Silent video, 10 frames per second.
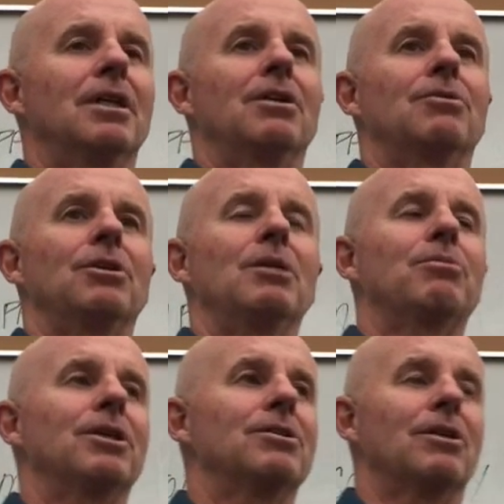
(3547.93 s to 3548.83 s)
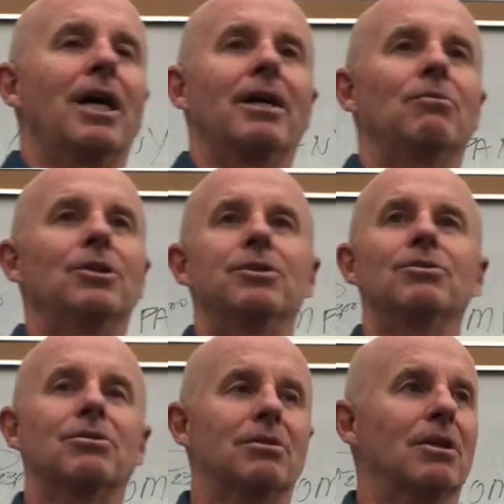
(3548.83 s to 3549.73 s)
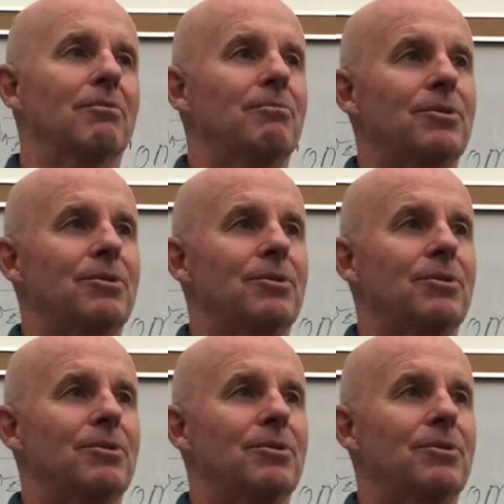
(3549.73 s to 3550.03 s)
in 3D printer and reduced the